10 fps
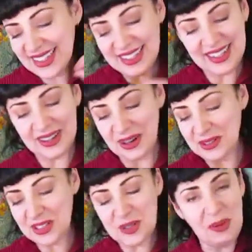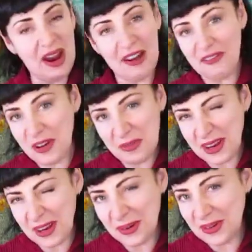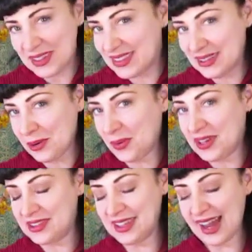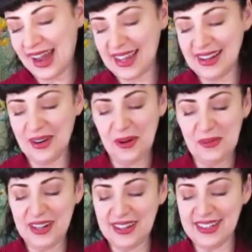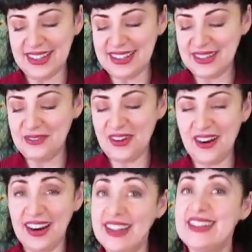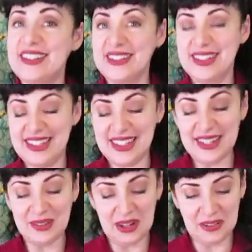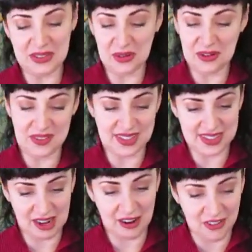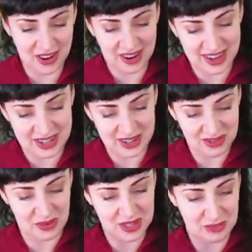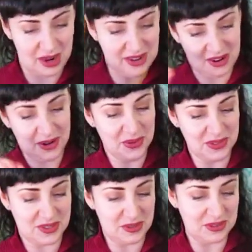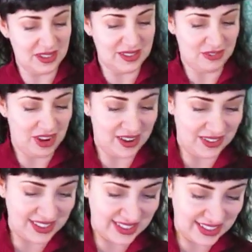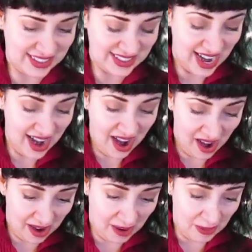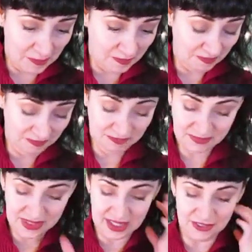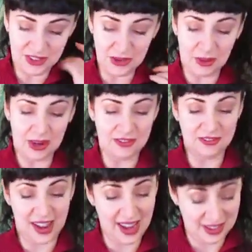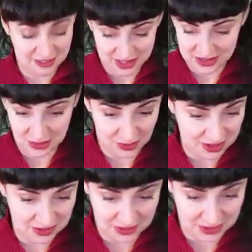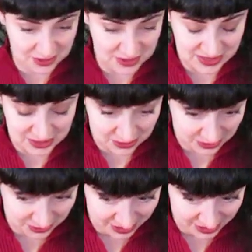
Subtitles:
you know, spot for me with that. Oh my goodness. So very interesting what I've sort of discovered with my nose through these fragrances. If you are a fan of either one of those, you know, old